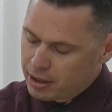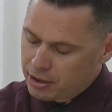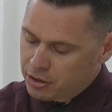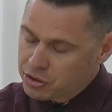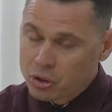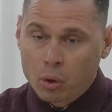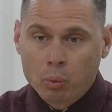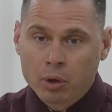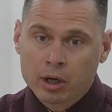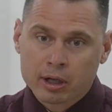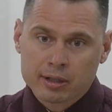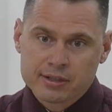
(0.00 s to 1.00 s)
there's no
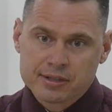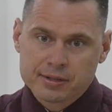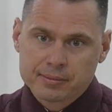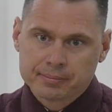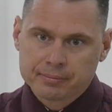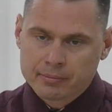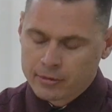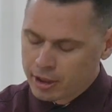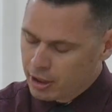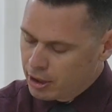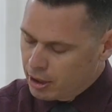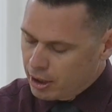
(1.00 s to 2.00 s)
words.
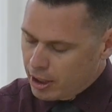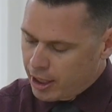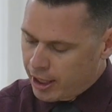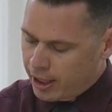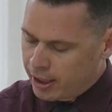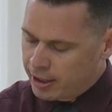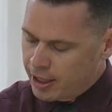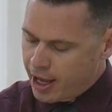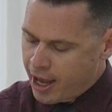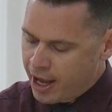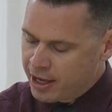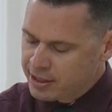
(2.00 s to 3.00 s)
And
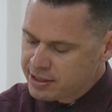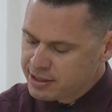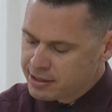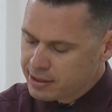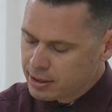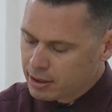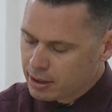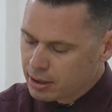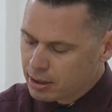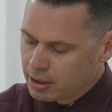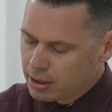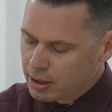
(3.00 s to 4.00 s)
as
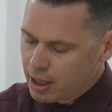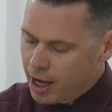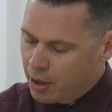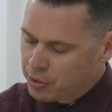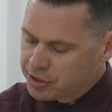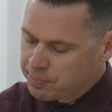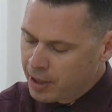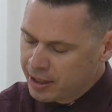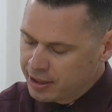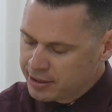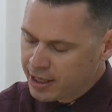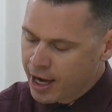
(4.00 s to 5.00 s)
I was
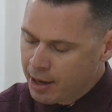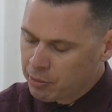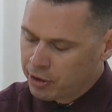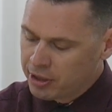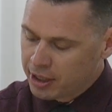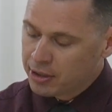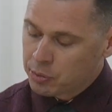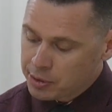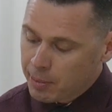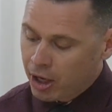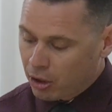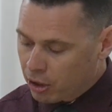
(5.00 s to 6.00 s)
spending time with, and it was
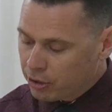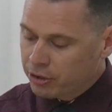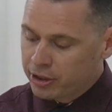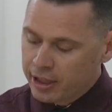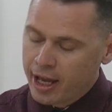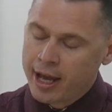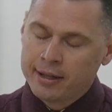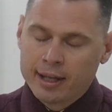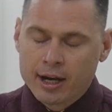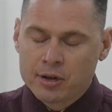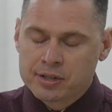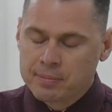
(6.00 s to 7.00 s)
my earthly dad
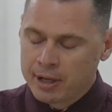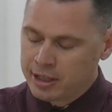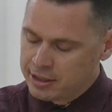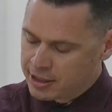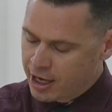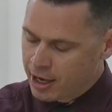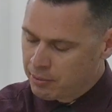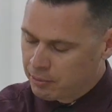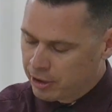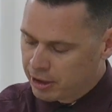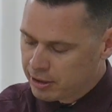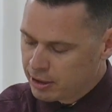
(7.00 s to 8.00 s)
that I was spending time
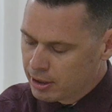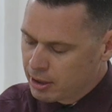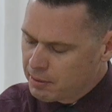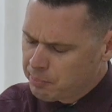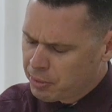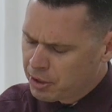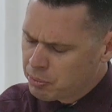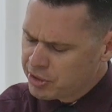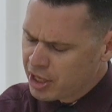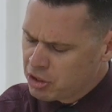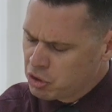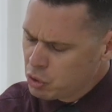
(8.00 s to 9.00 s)
with, but it was
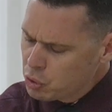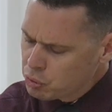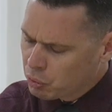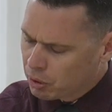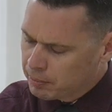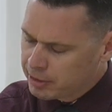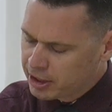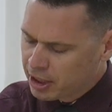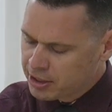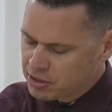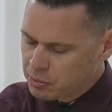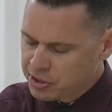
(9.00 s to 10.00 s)
unusual
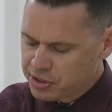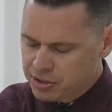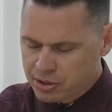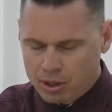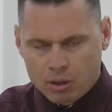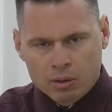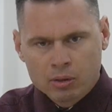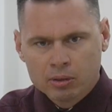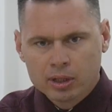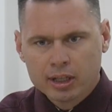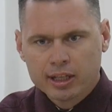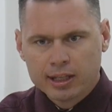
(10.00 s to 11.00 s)
because it was
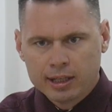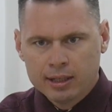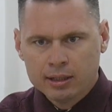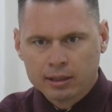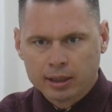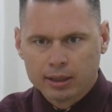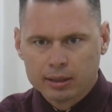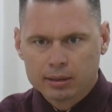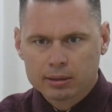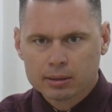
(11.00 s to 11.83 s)
so healing.